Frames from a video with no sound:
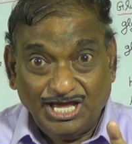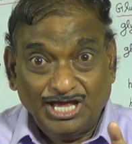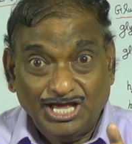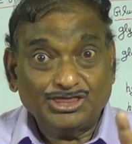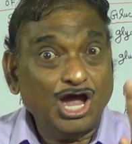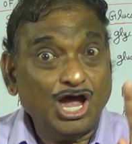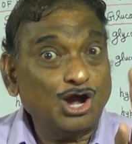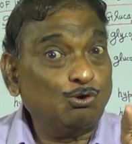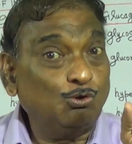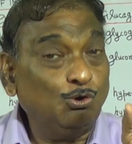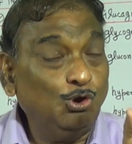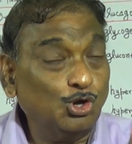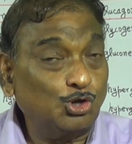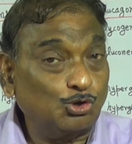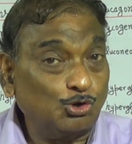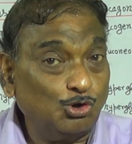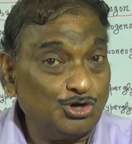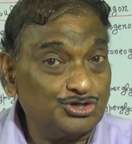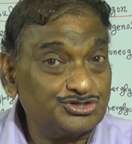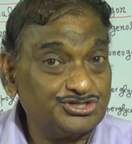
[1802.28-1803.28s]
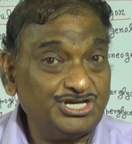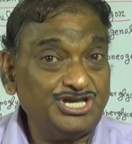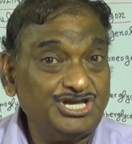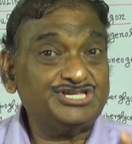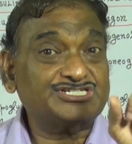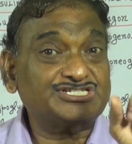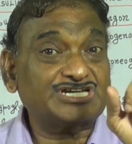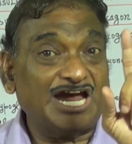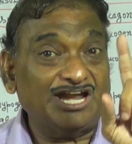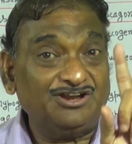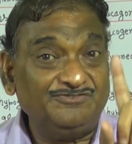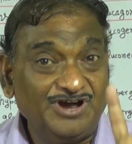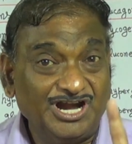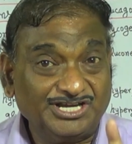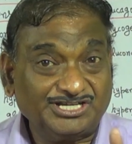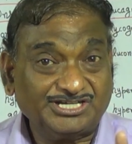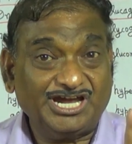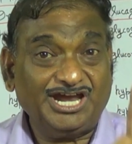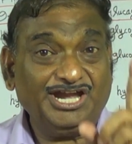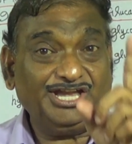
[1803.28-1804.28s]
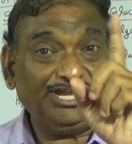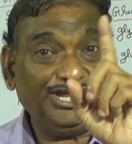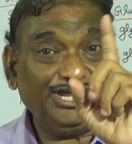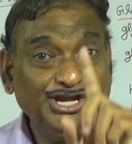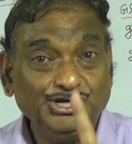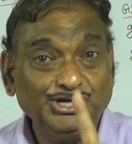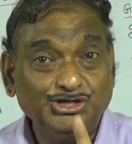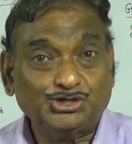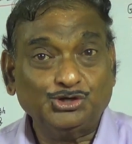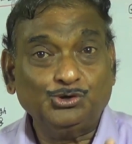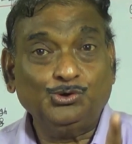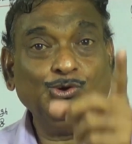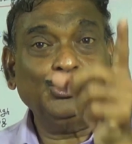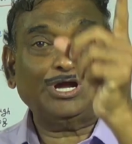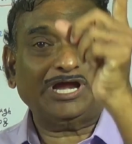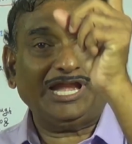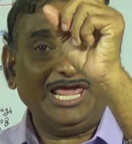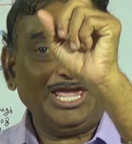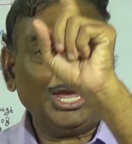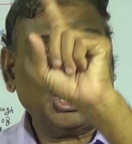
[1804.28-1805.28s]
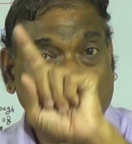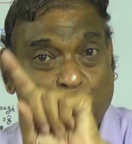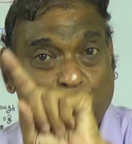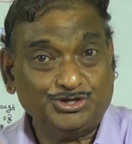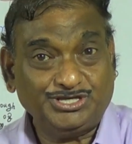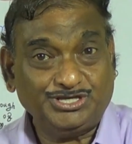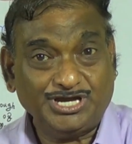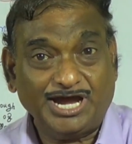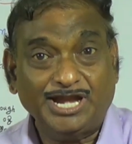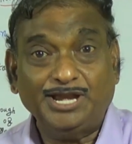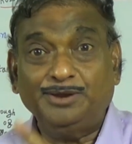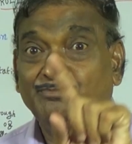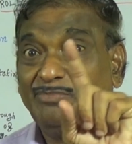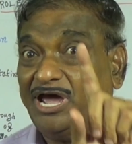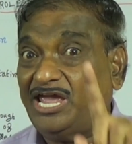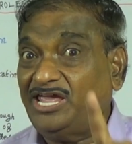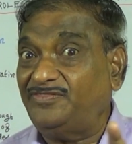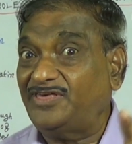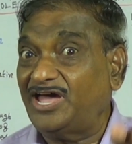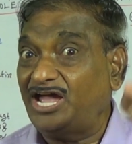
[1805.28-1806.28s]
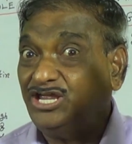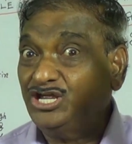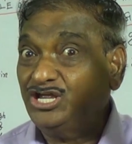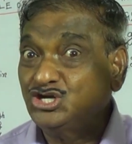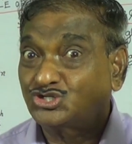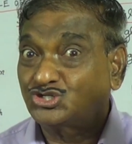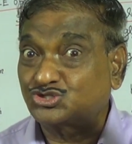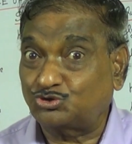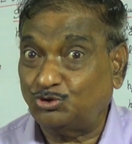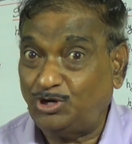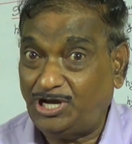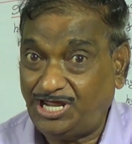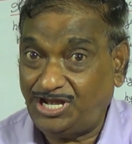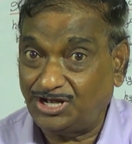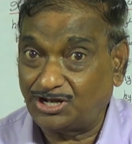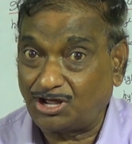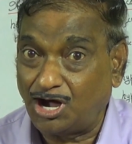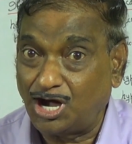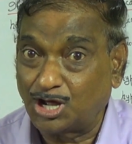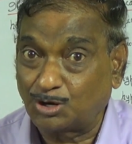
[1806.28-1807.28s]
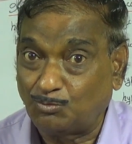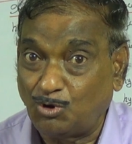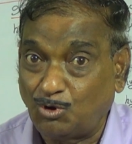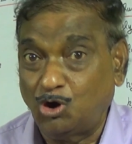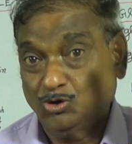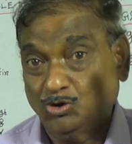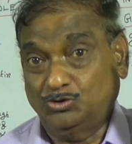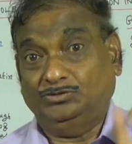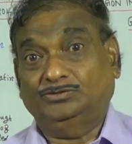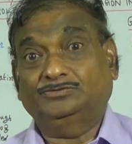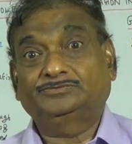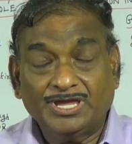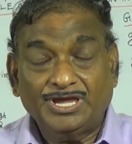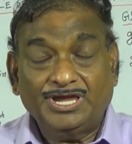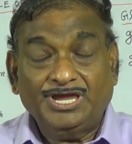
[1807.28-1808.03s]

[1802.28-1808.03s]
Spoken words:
the glucose is converted into glycogen by the insulin hormone.